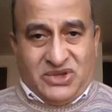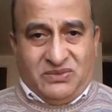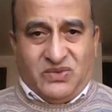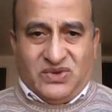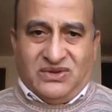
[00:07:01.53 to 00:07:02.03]

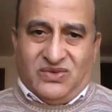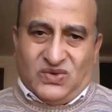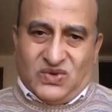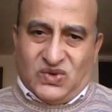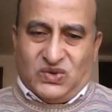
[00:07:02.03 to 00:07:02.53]
people who
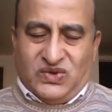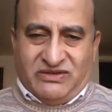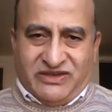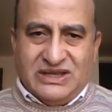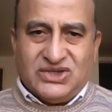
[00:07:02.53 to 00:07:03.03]
go to the
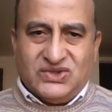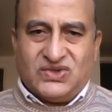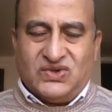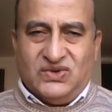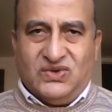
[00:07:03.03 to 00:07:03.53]
fashion
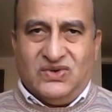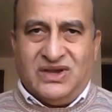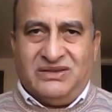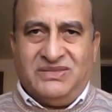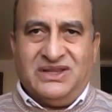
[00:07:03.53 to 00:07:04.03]
show,
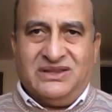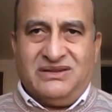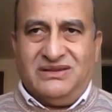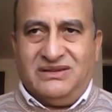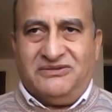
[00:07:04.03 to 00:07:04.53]
I mean,
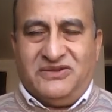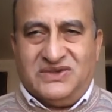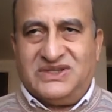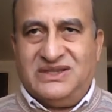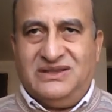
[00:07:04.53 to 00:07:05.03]
if you
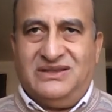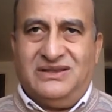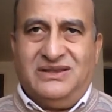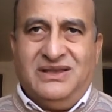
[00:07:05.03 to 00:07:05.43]
see